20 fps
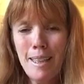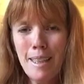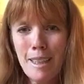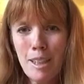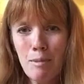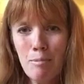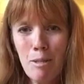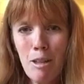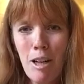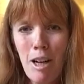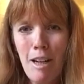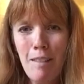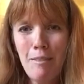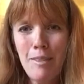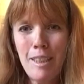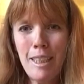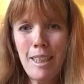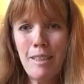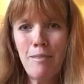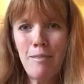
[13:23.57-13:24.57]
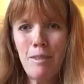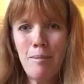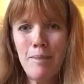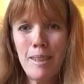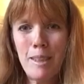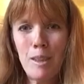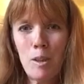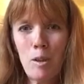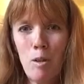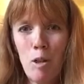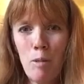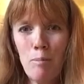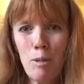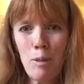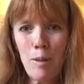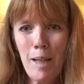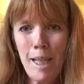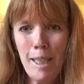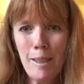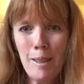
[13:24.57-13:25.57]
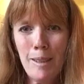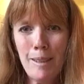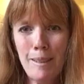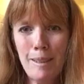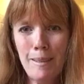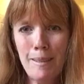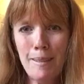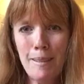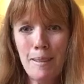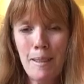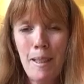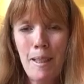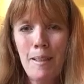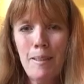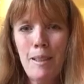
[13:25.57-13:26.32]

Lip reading: is profiting from these corporations